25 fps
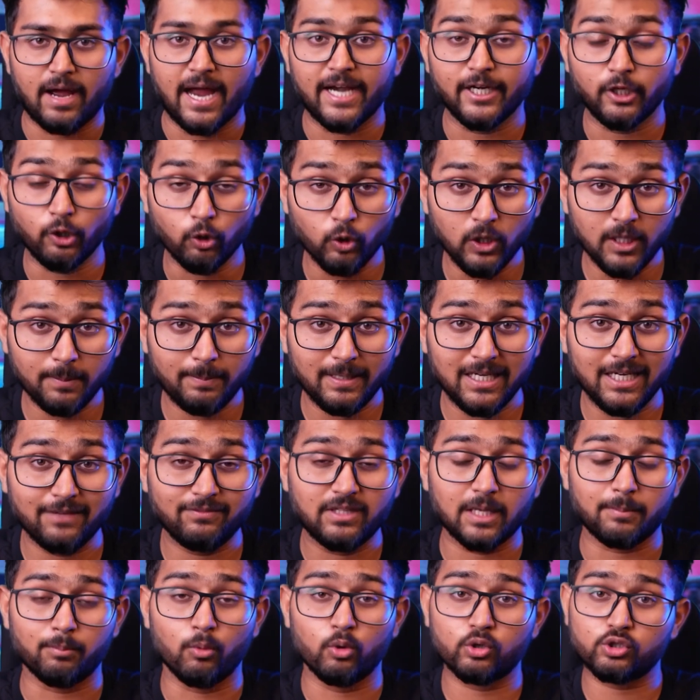truly believe
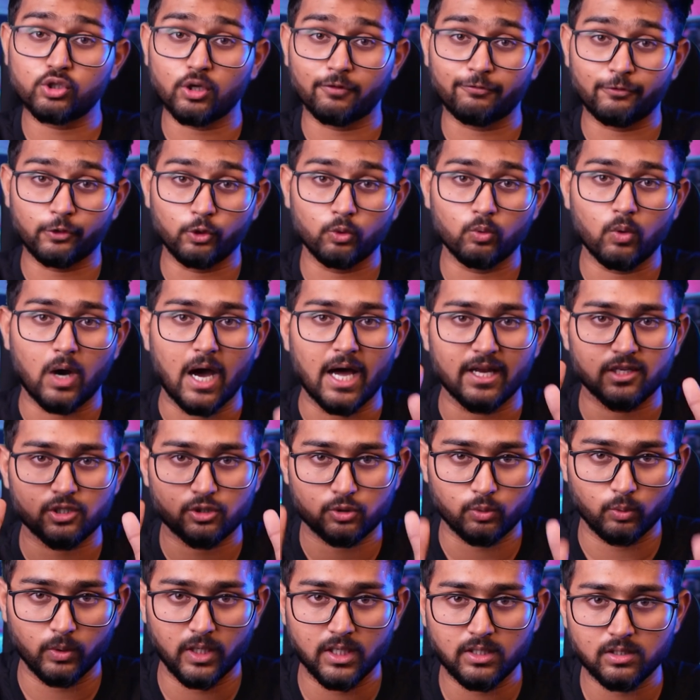that most of you are
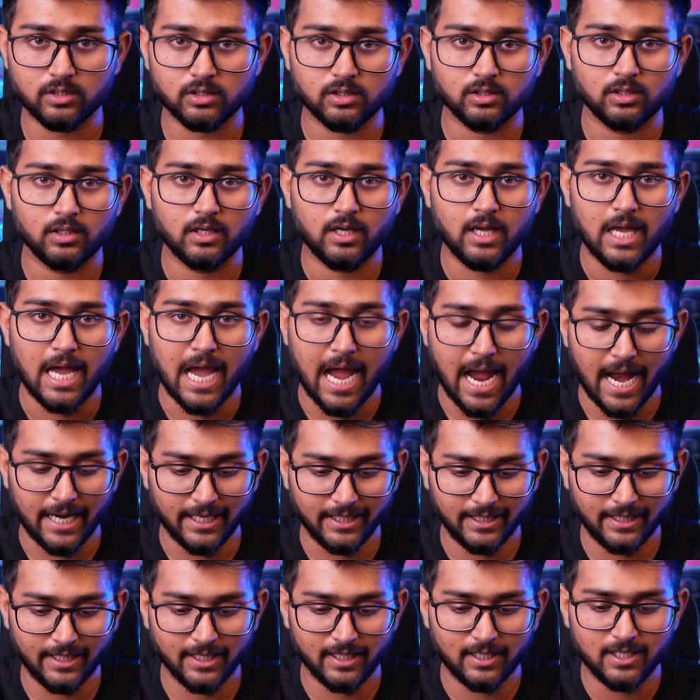students,
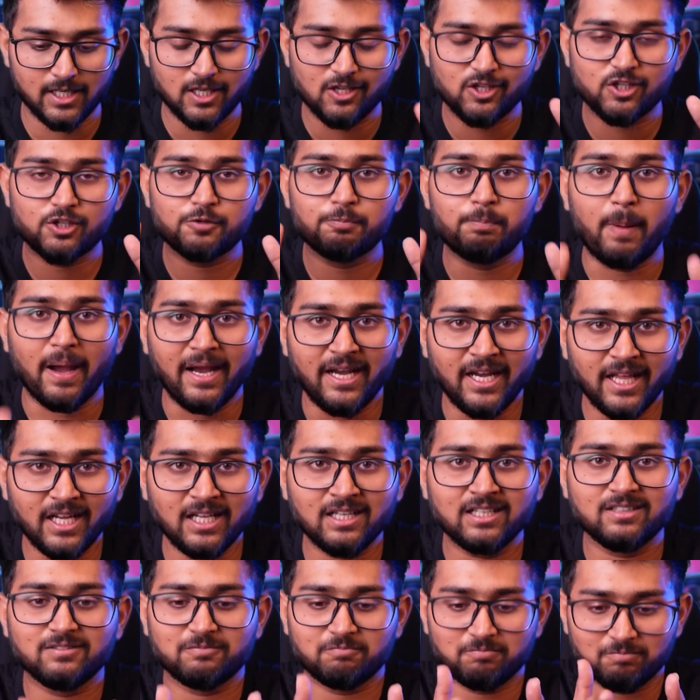and
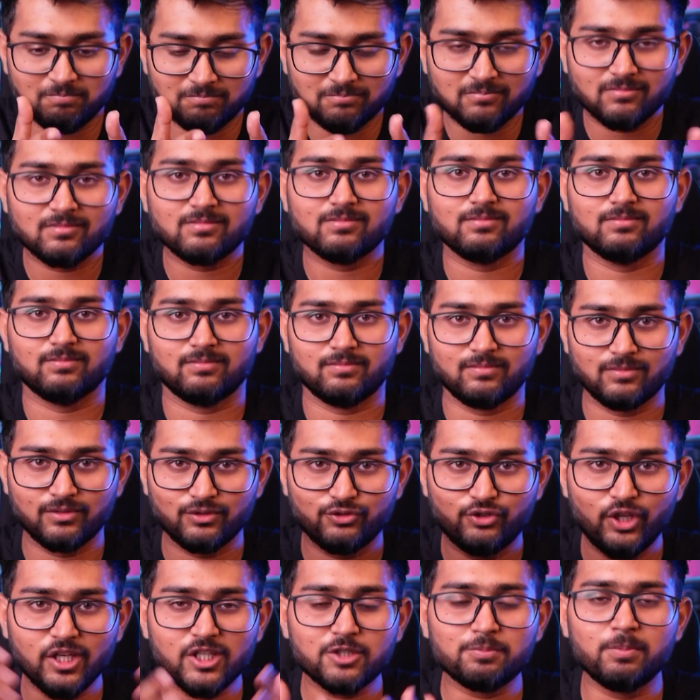spending
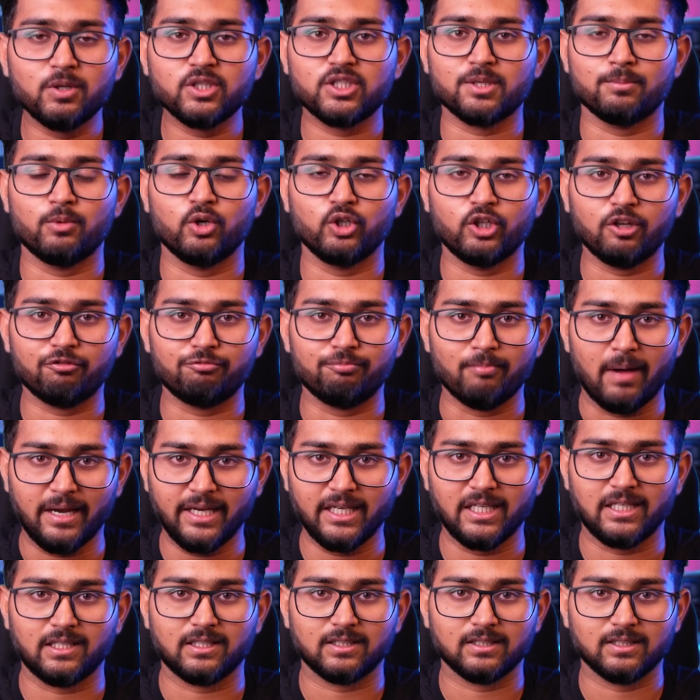this much amount of
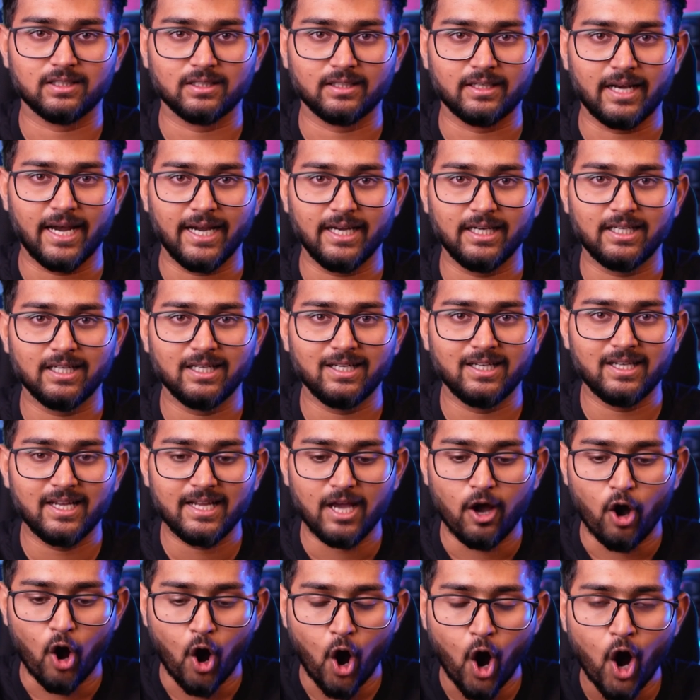money, right,
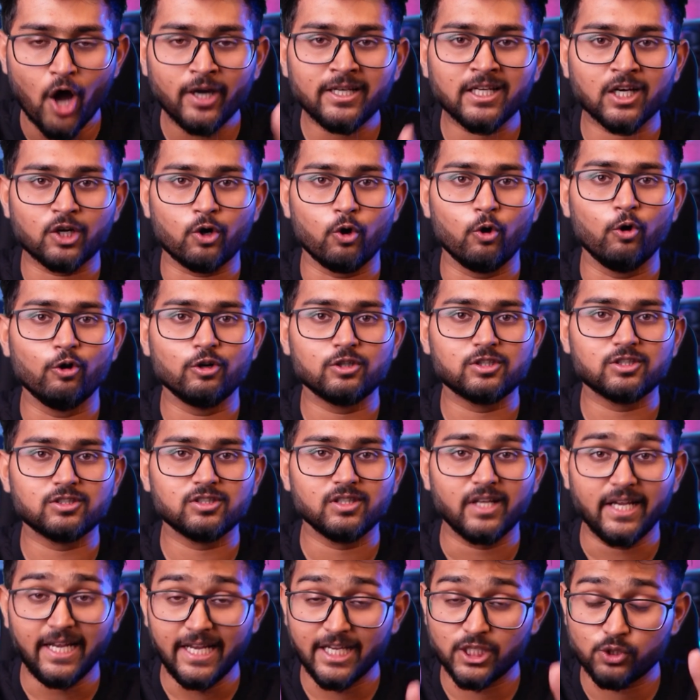on a
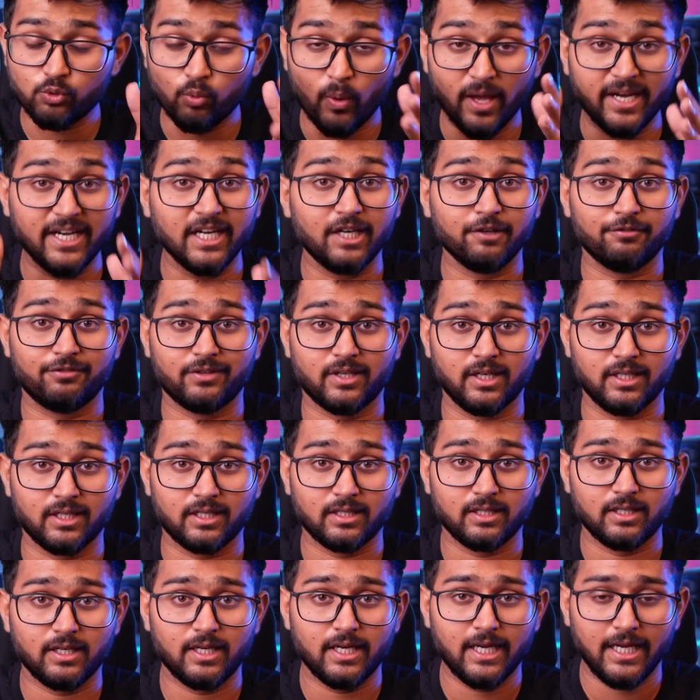course is very difficult.
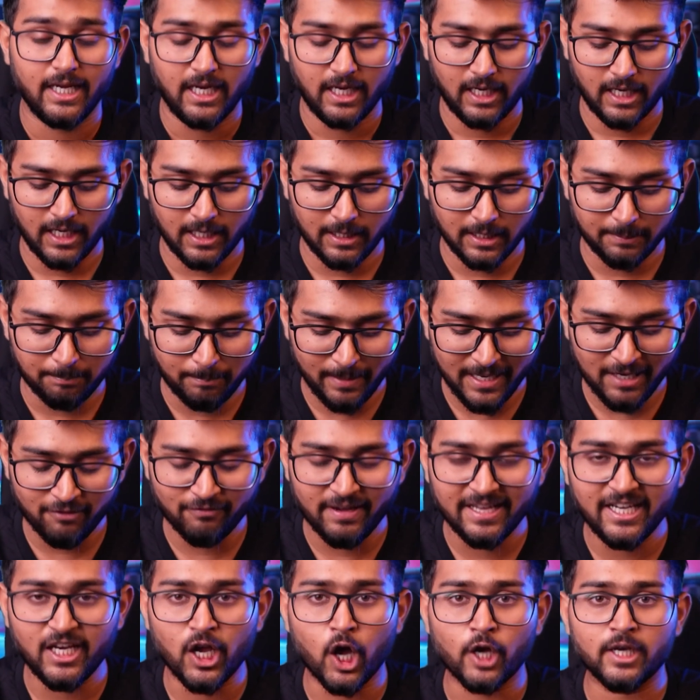Being
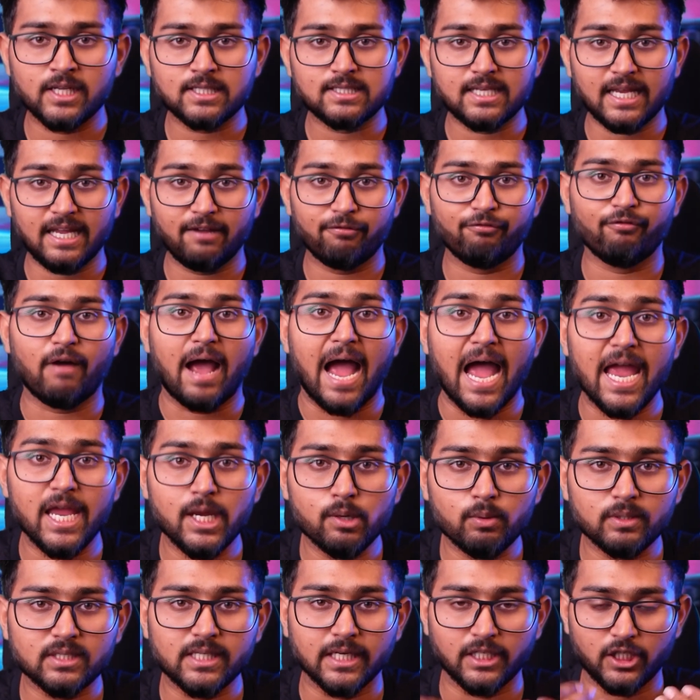very honest, if I
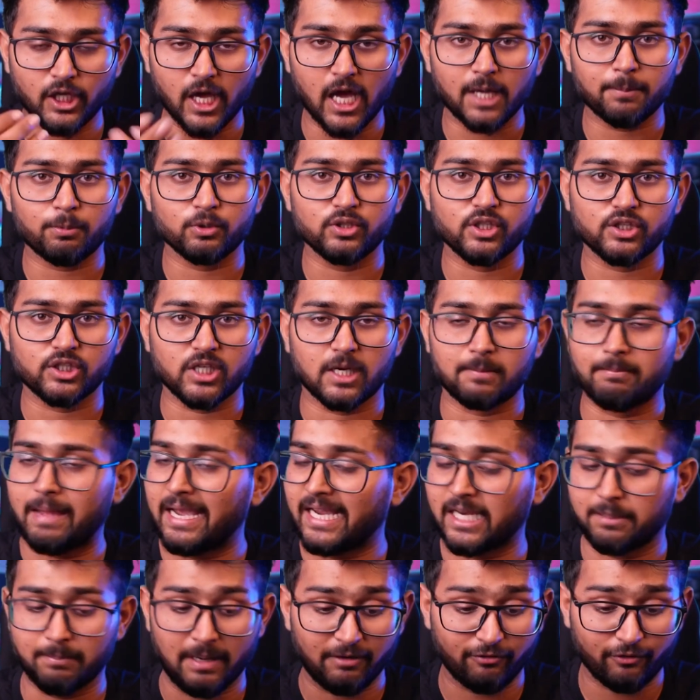was at your position
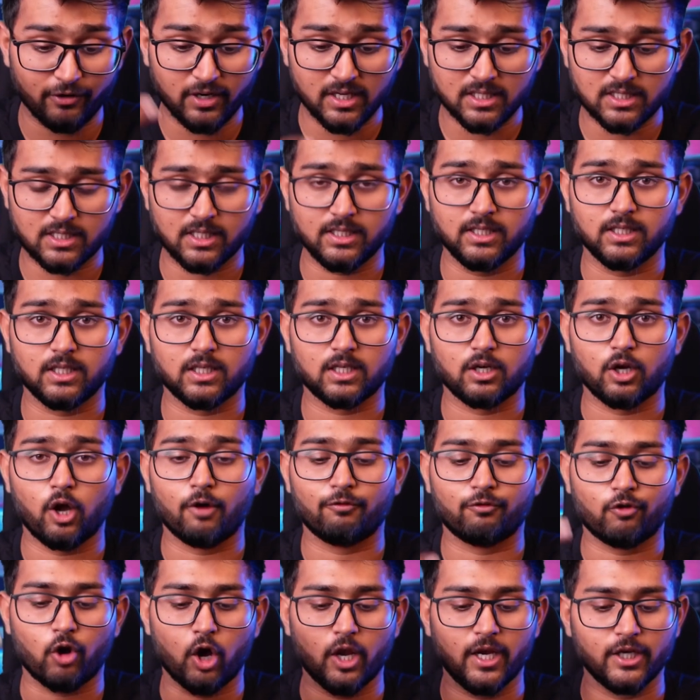back in my first year
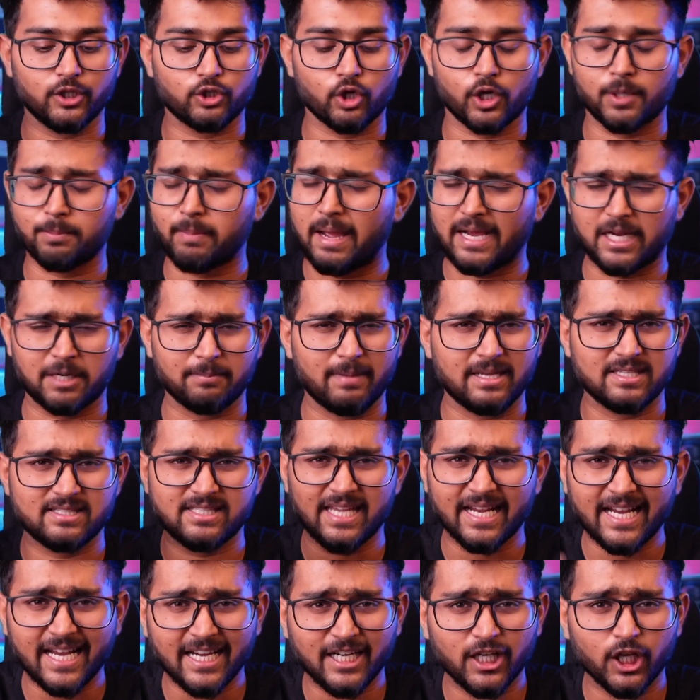of college or back in my
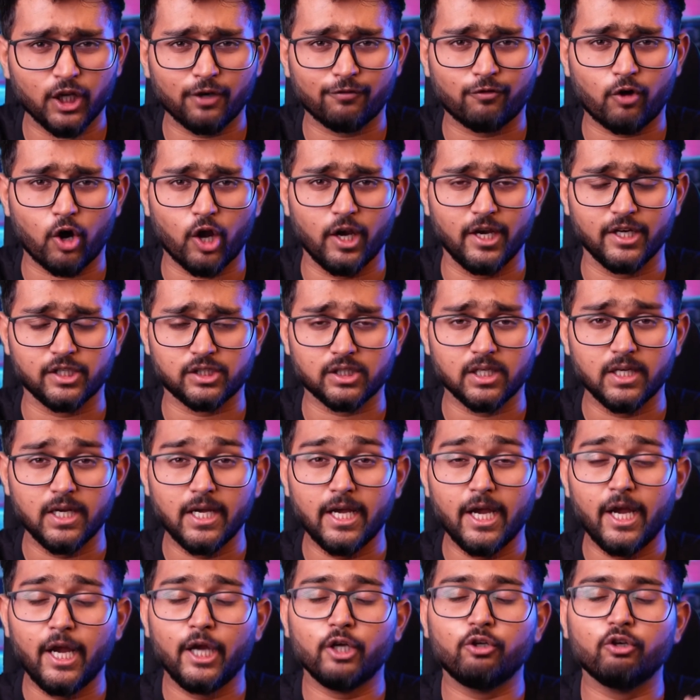second year of college,
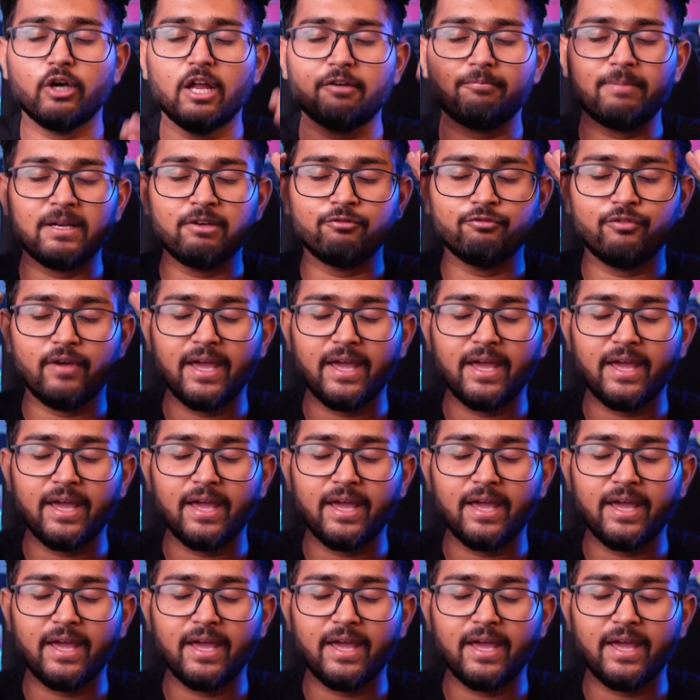it would have been